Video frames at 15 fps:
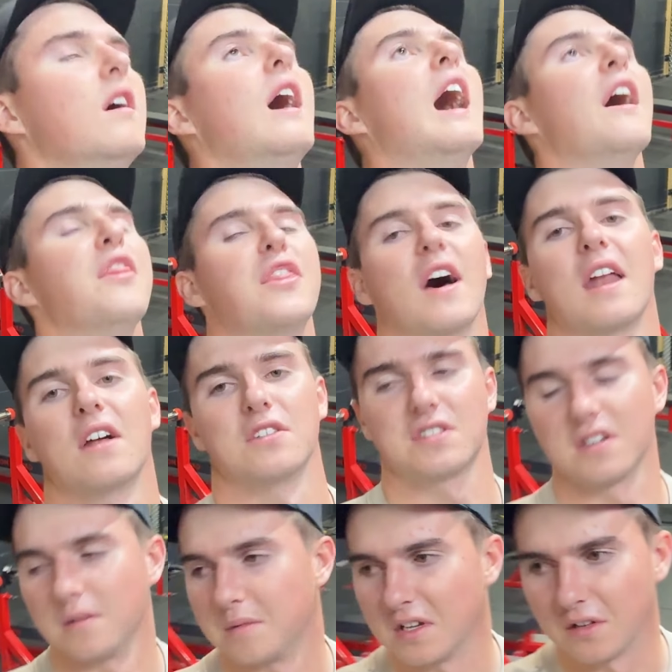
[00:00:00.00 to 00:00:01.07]
I thought I was
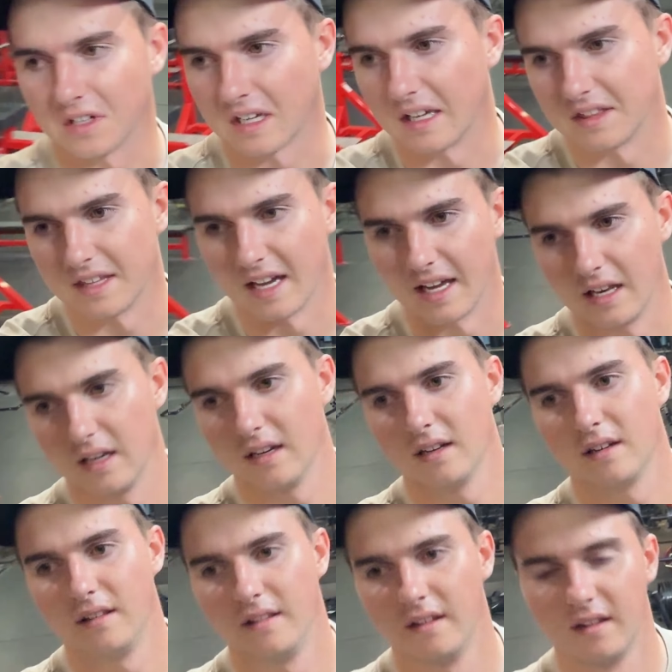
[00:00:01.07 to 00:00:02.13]
gonna be able to get that.
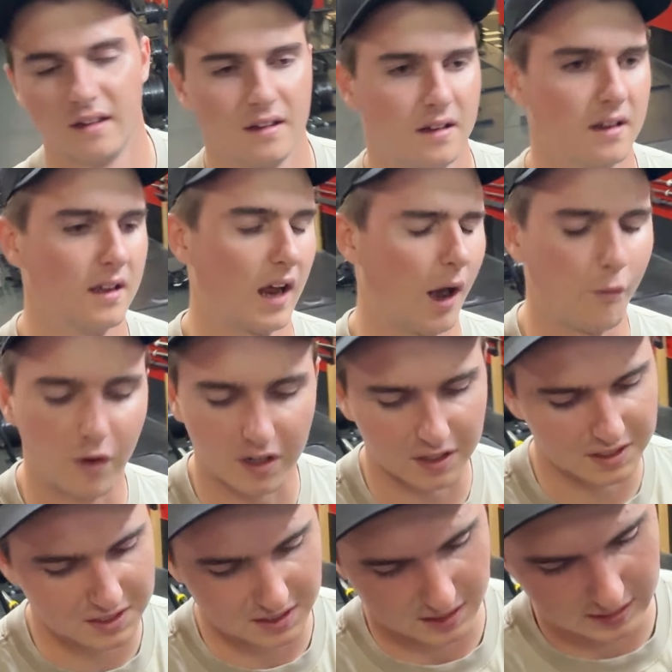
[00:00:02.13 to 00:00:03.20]
I
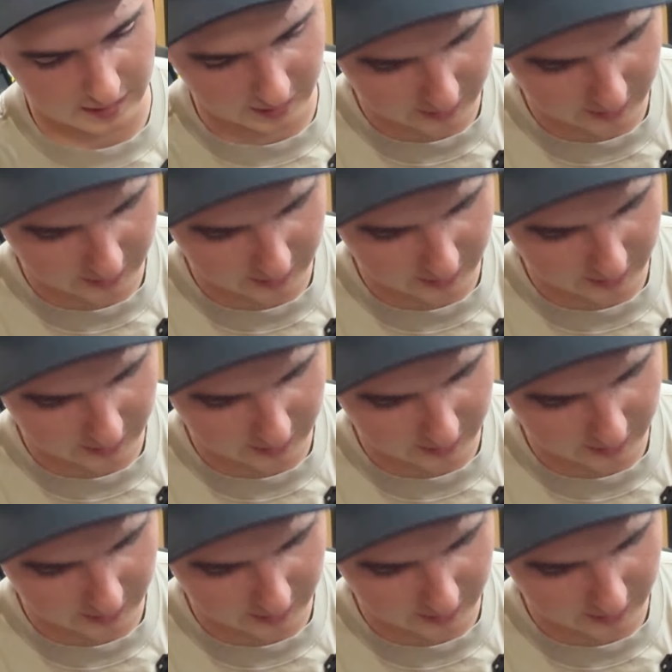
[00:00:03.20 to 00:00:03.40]
really did.